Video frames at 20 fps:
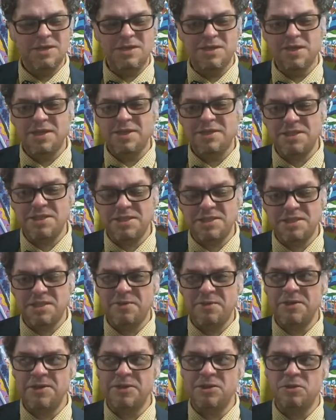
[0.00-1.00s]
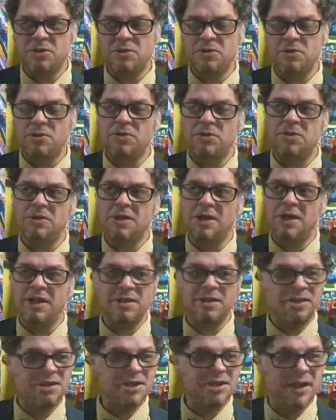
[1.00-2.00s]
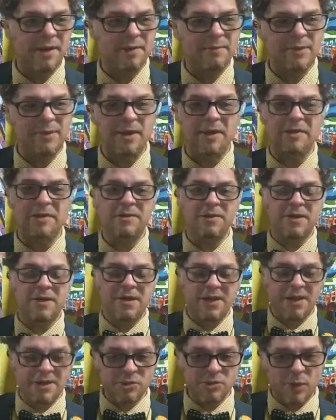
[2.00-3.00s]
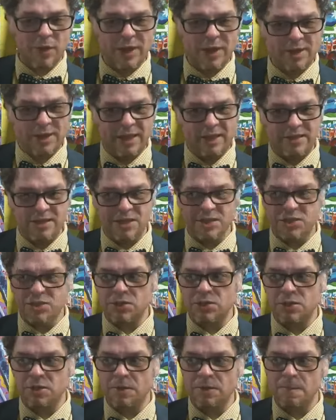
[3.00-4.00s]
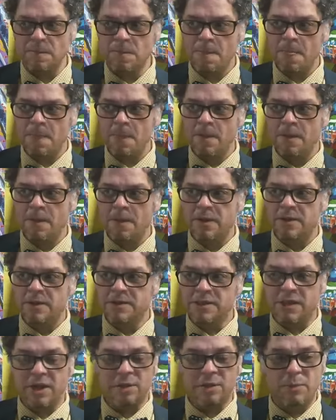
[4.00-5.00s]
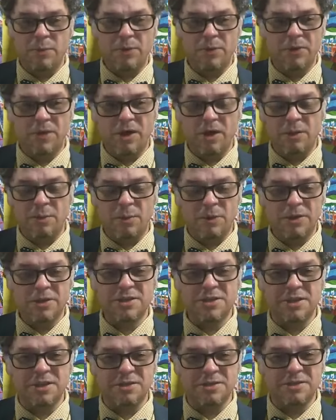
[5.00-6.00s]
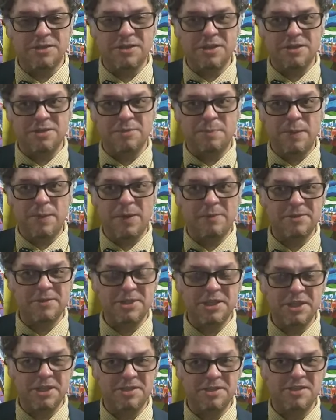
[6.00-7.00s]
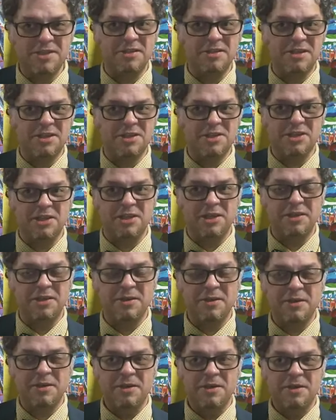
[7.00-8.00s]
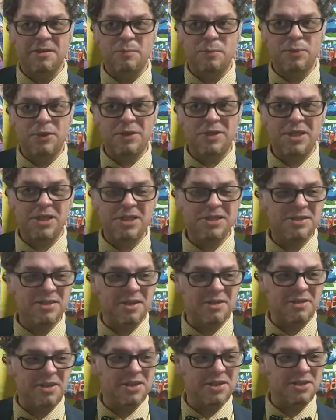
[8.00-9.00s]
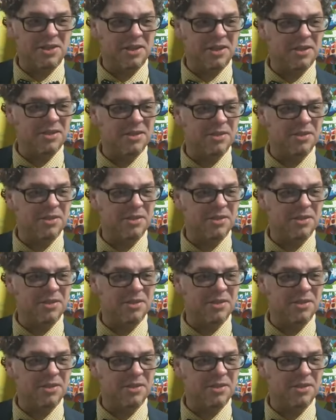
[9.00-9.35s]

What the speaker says: necessary to get the job done, and that's why I like digital. Because all the work's done digital. Publishing is done digitally. Printing is done digitally,